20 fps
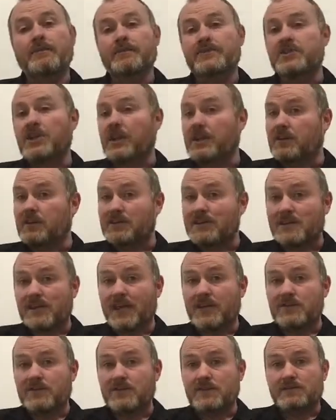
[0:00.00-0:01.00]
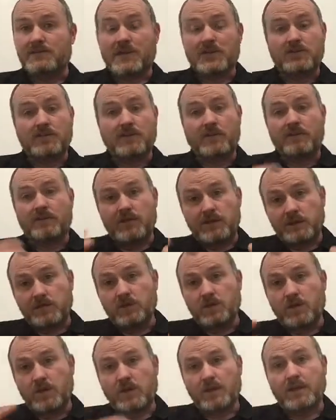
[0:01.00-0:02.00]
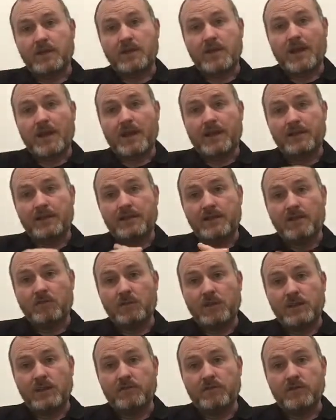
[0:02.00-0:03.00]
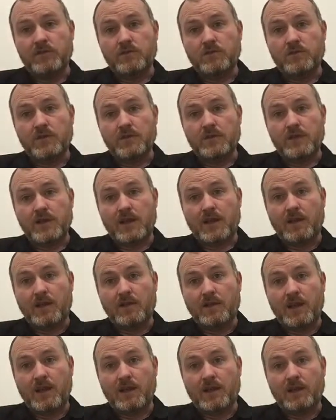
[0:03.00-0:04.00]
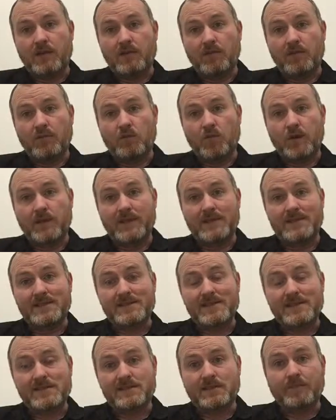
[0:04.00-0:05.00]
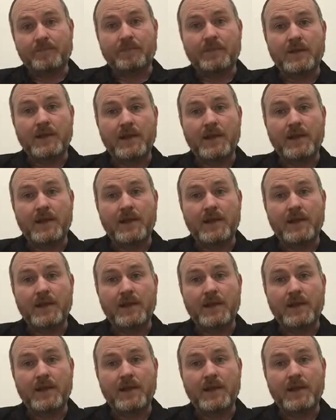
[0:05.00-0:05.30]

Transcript: check your sensors, make sure everything's working, and we leave you with a working system.